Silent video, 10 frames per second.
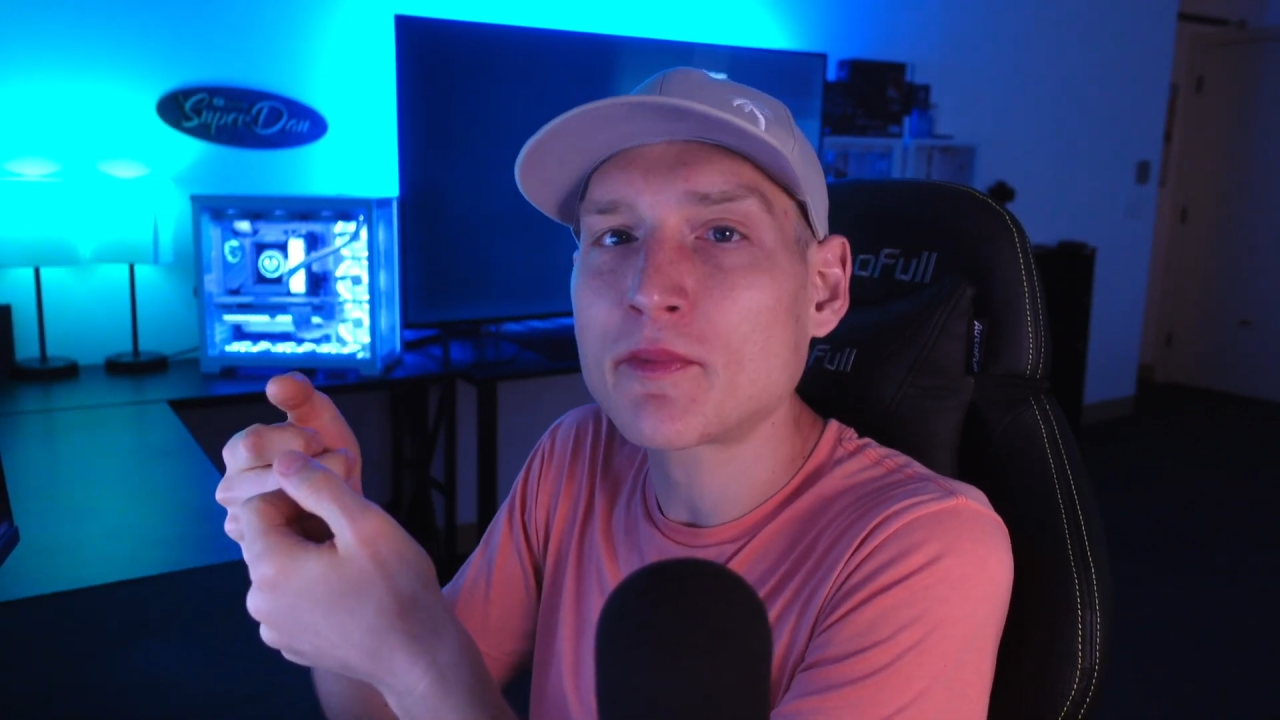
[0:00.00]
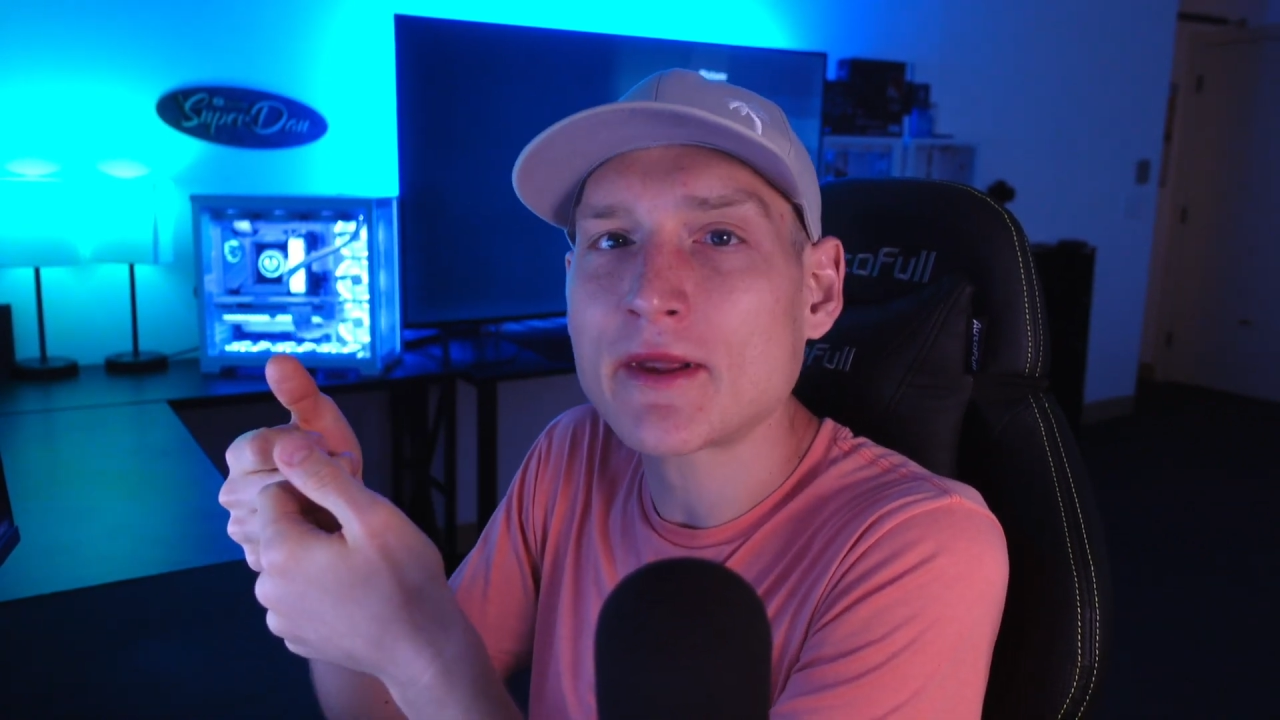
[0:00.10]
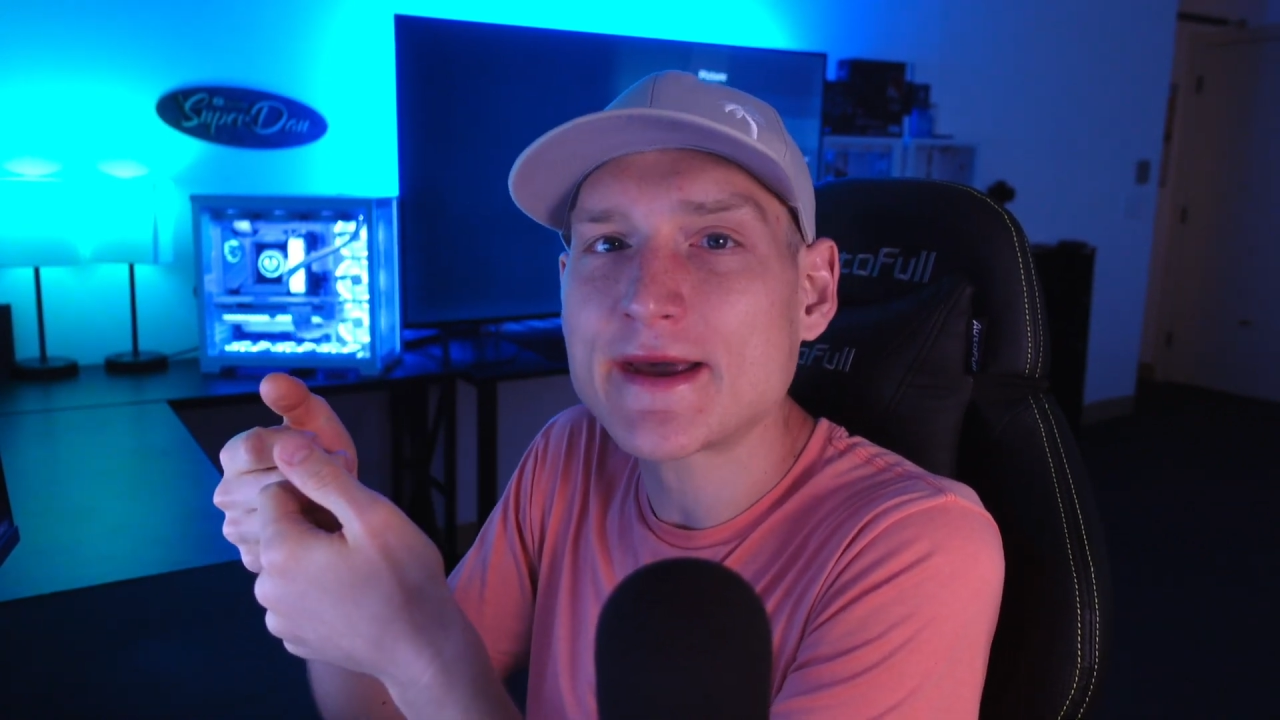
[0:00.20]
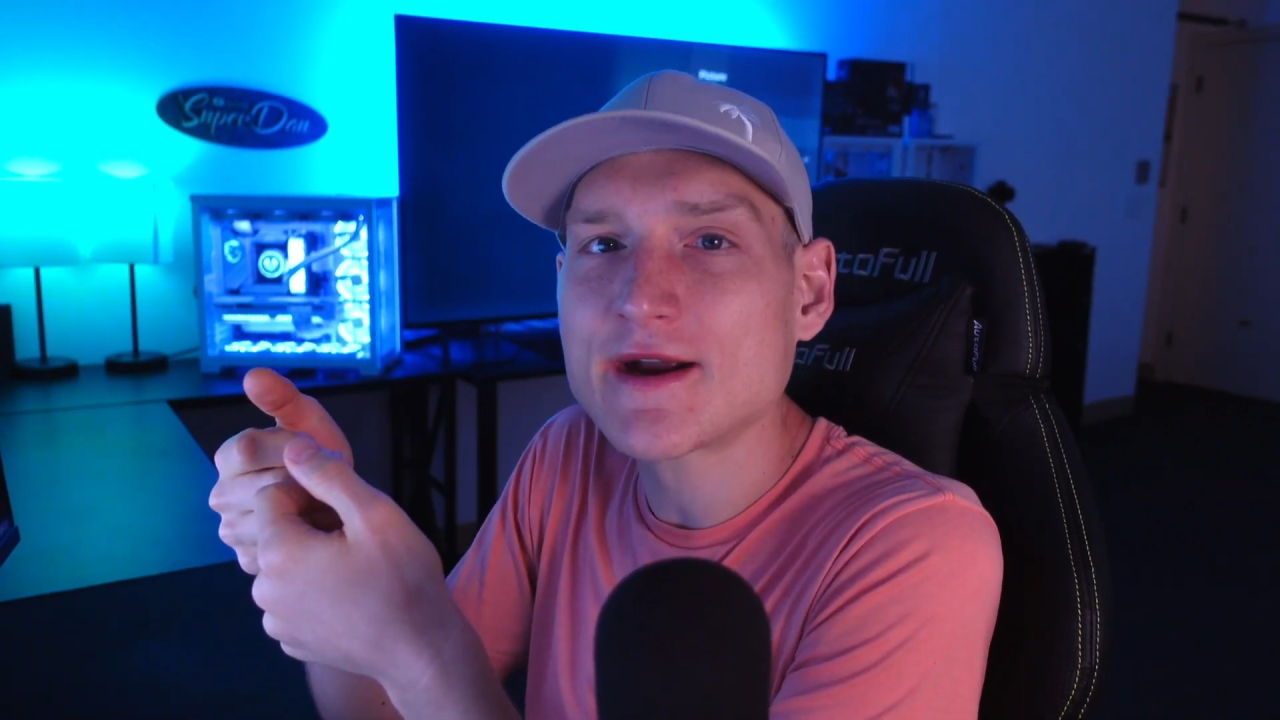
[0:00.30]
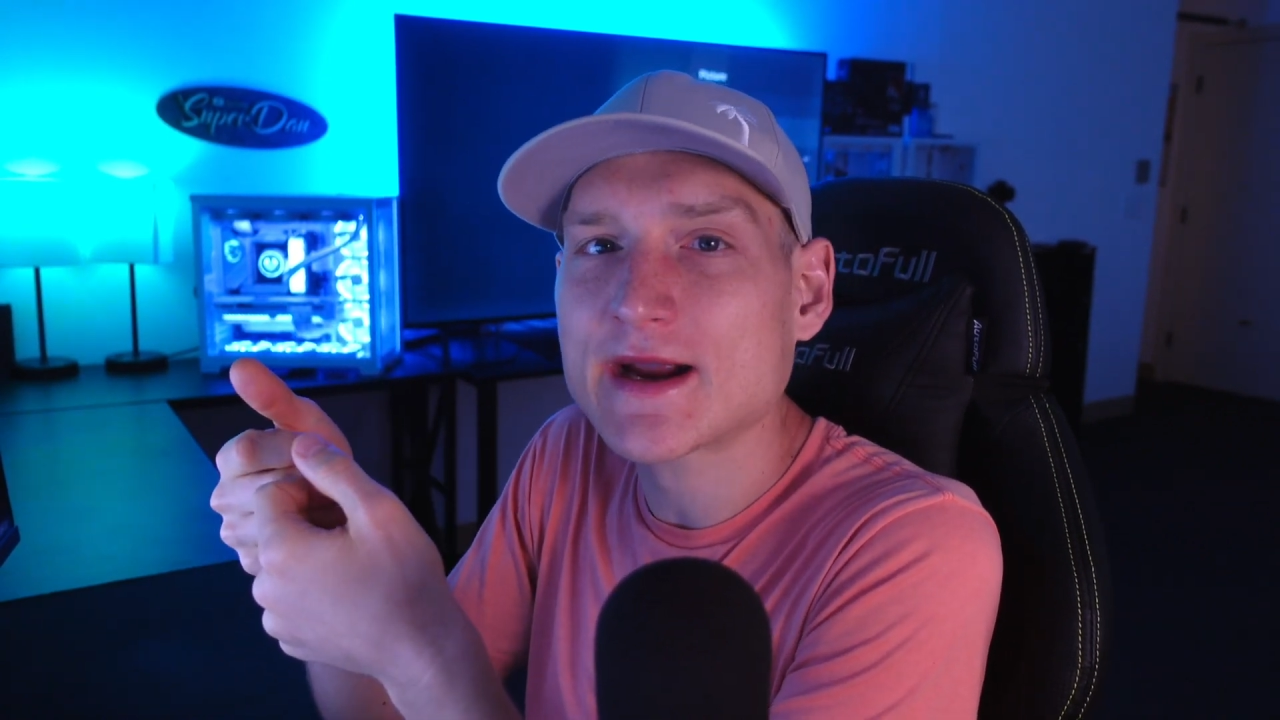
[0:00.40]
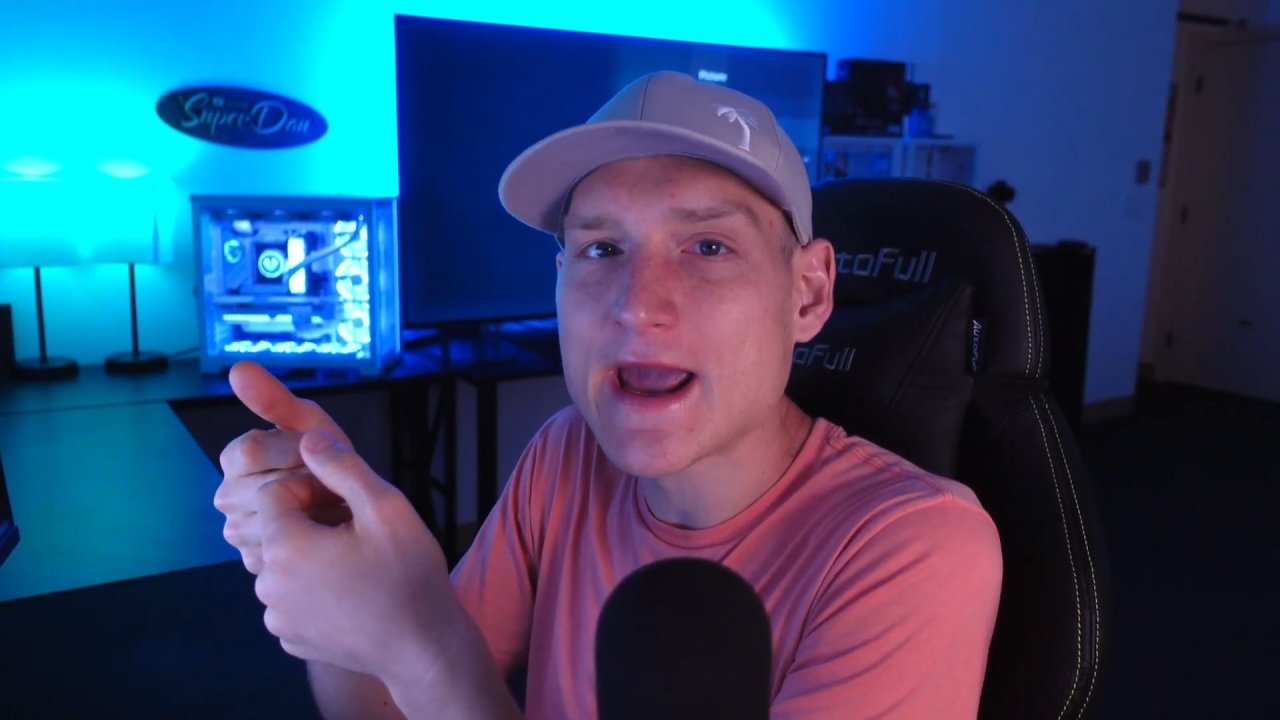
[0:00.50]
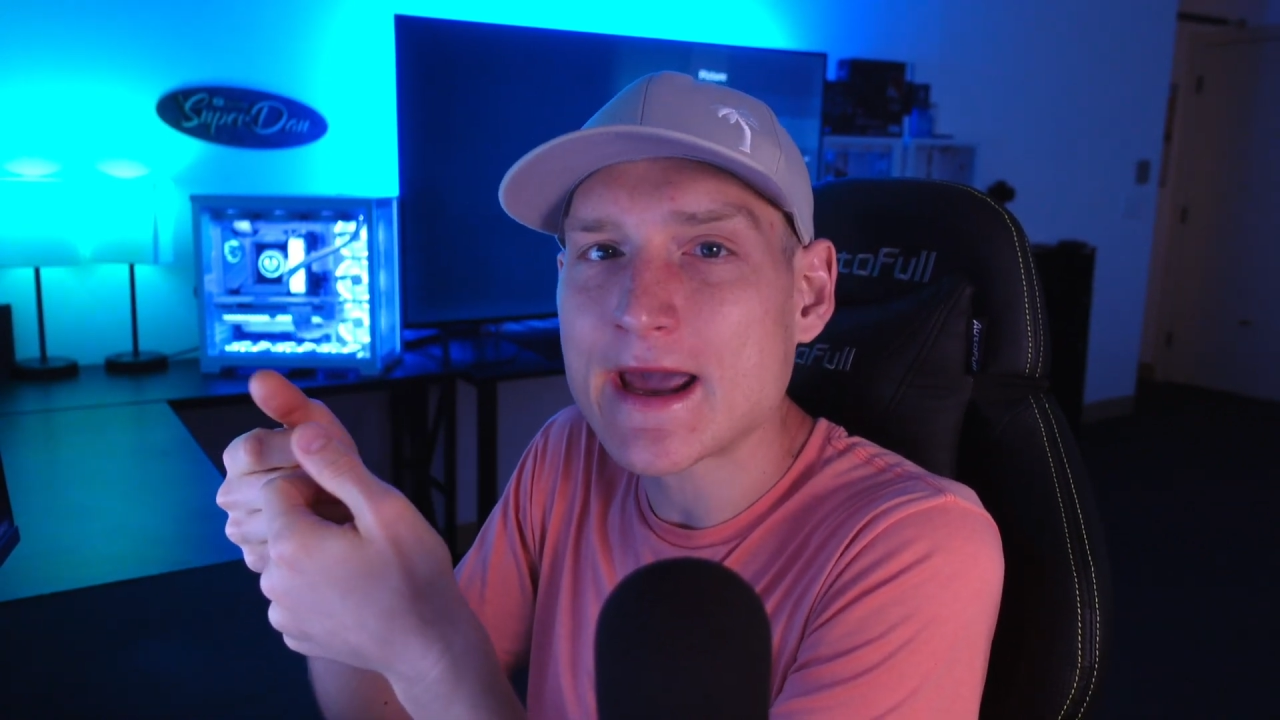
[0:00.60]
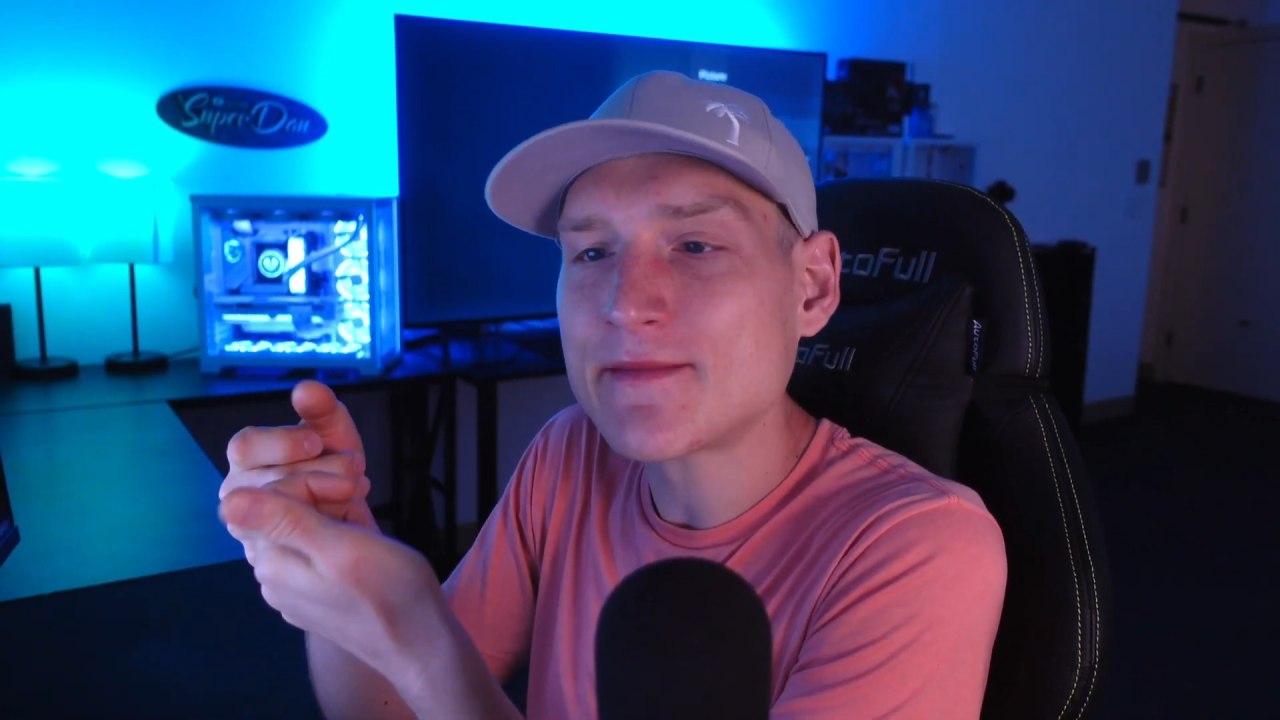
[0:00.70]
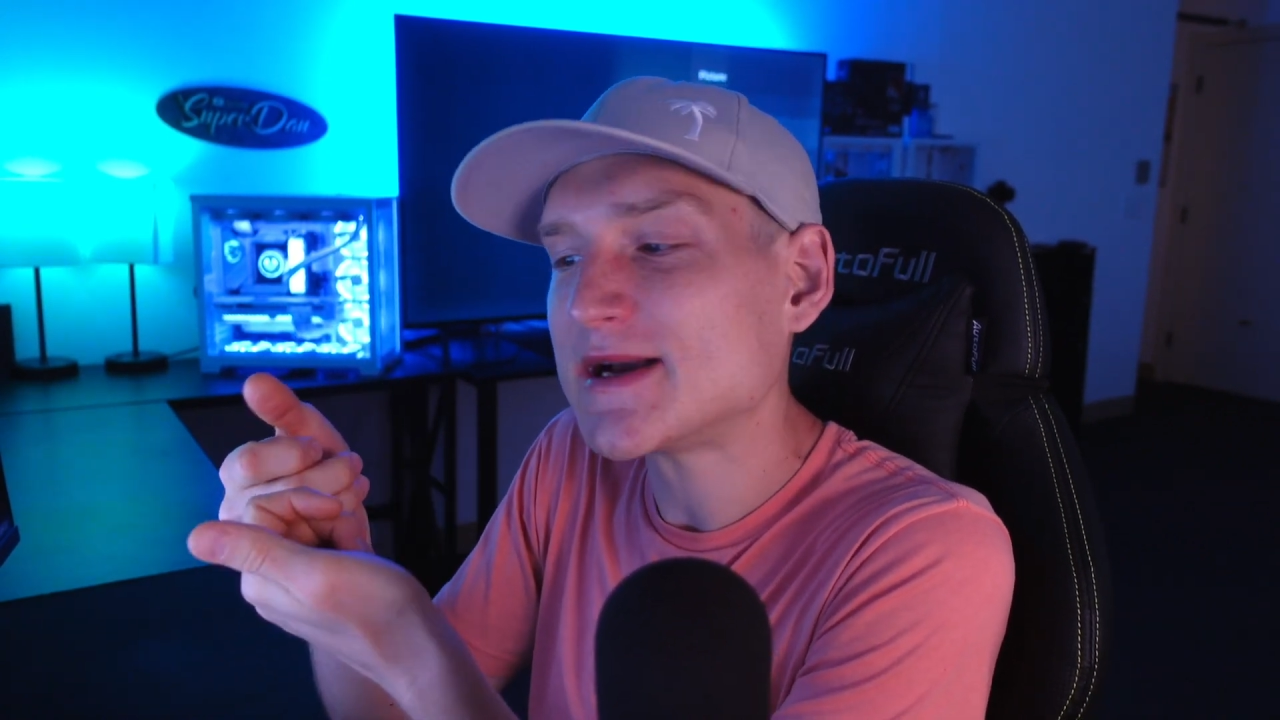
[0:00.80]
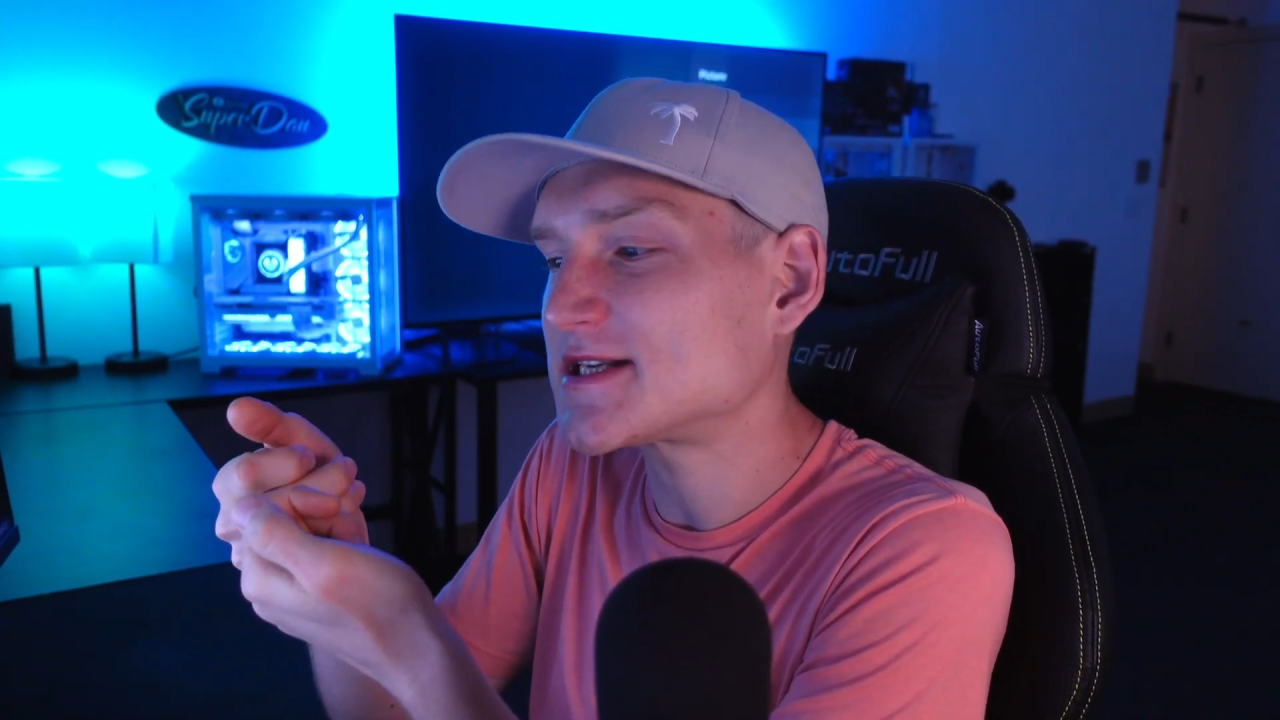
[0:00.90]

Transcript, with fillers: play your game,